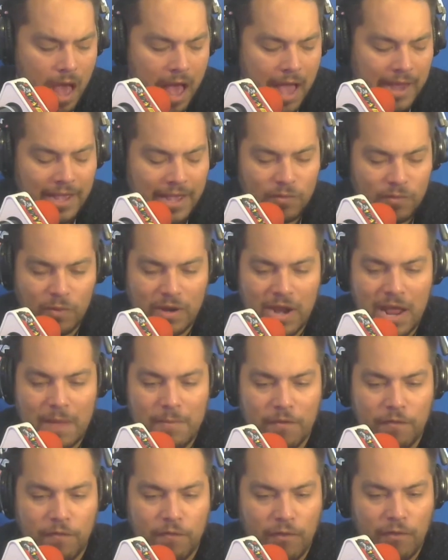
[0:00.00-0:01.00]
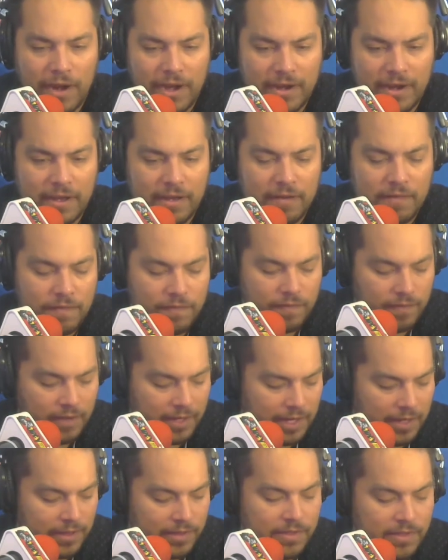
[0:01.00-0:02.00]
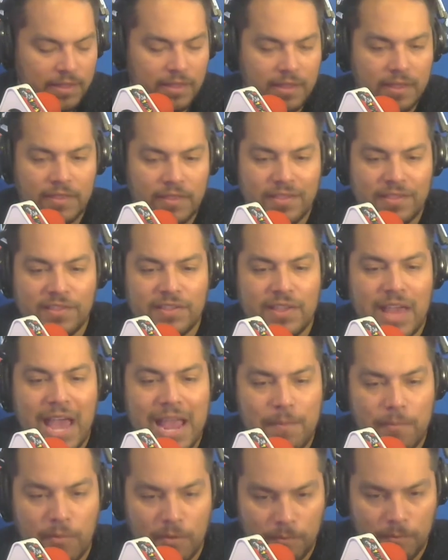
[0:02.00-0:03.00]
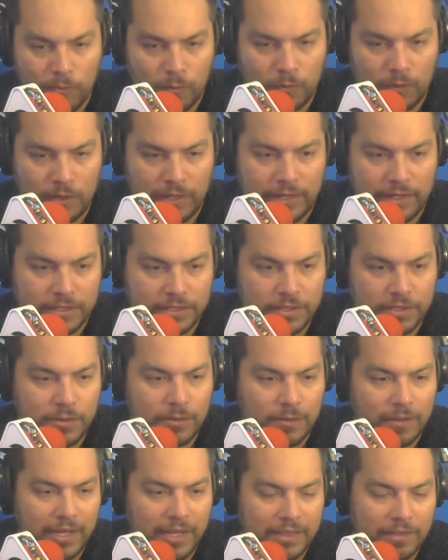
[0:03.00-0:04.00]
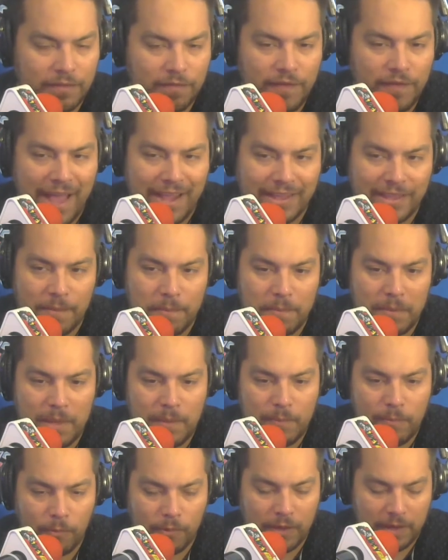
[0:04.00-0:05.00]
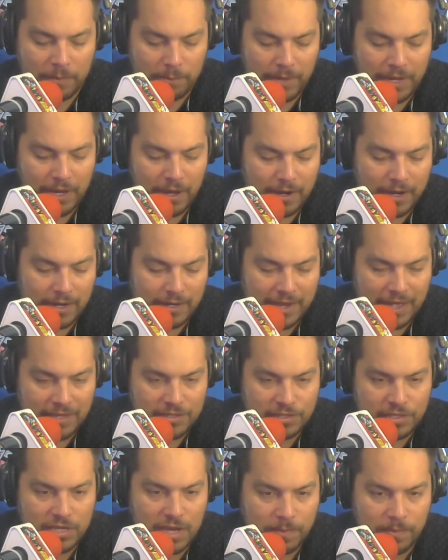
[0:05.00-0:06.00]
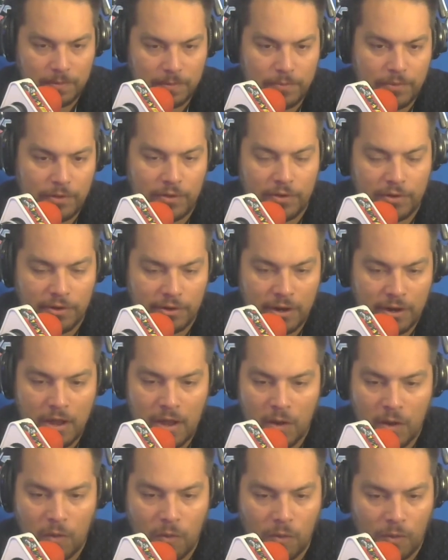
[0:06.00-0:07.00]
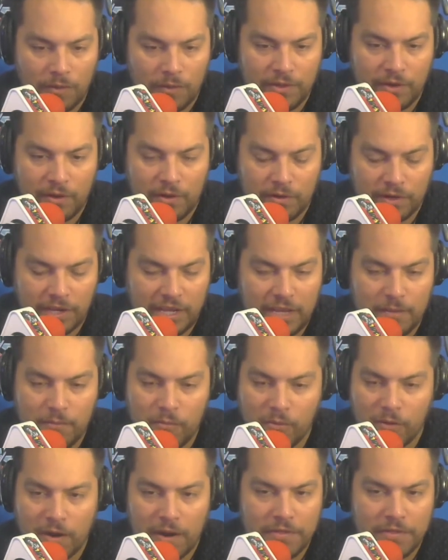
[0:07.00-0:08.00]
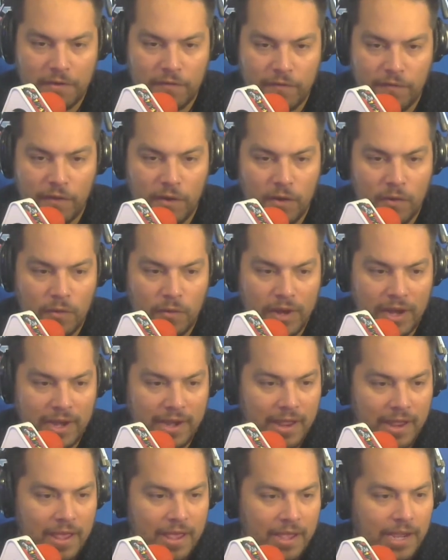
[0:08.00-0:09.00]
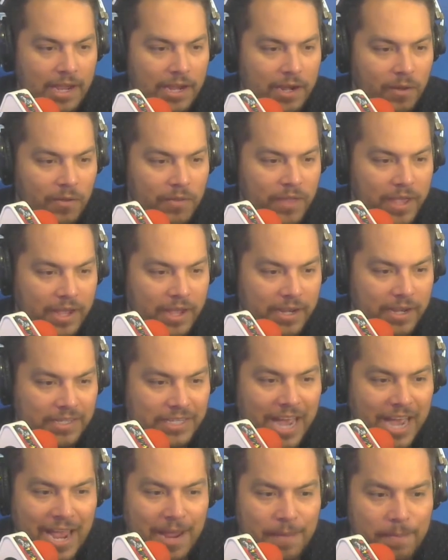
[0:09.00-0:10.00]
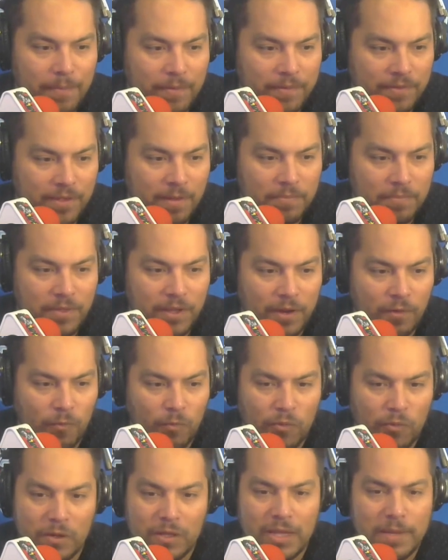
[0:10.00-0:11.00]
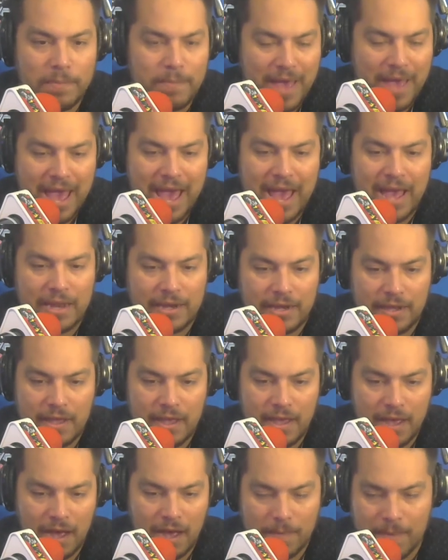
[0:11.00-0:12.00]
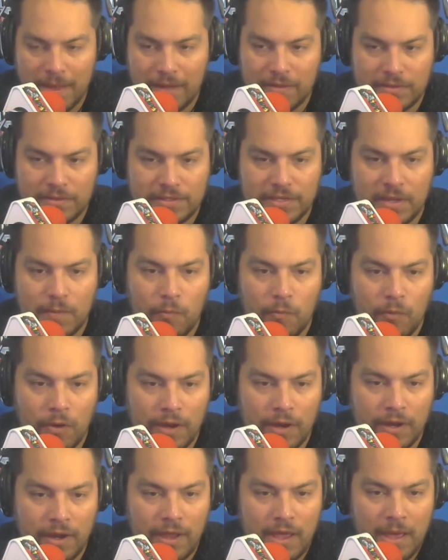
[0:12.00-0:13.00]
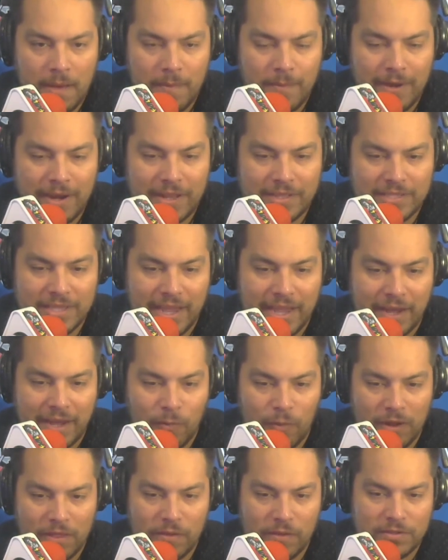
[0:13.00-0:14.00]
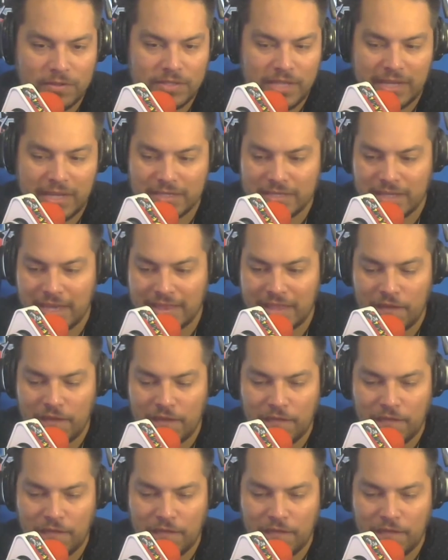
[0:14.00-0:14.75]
I guess what I'm afraid of is the cyberbullying too, like the fact that people can be on a desktop computer or their keyboard on their phone, and they can type something really bad about someone, but it's like one of those things, like they